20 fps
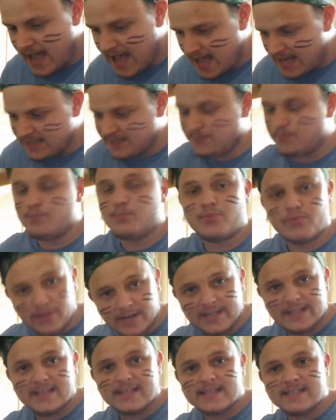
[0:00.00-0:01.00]
As
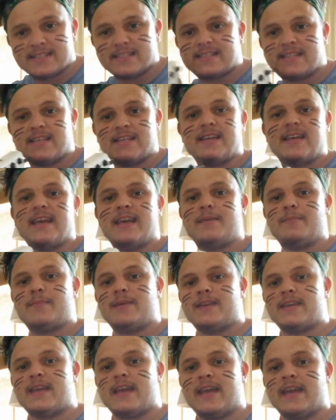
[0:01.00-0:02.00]
brilliant as the
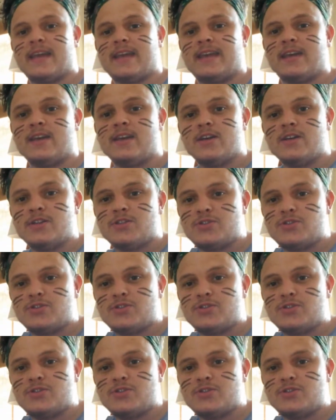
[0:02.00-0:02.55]
MPK